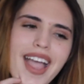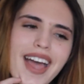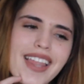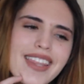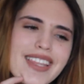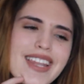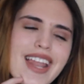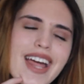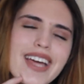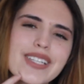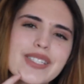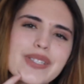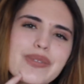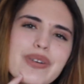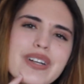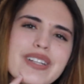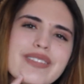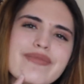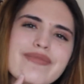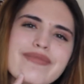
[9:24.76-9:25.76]
And the next
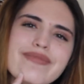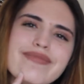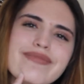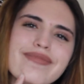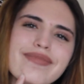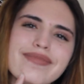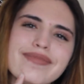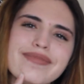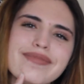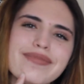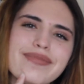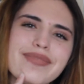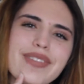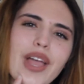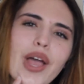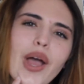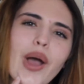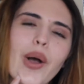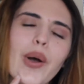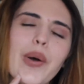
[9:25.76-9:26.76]
one
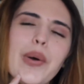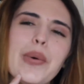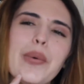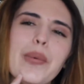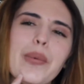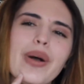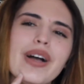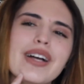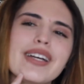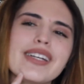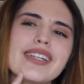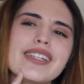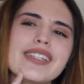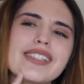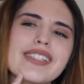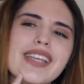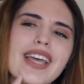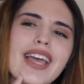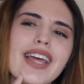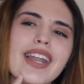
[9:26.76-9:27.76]

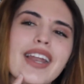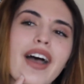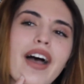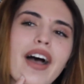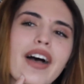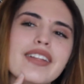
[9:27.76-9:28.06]
was an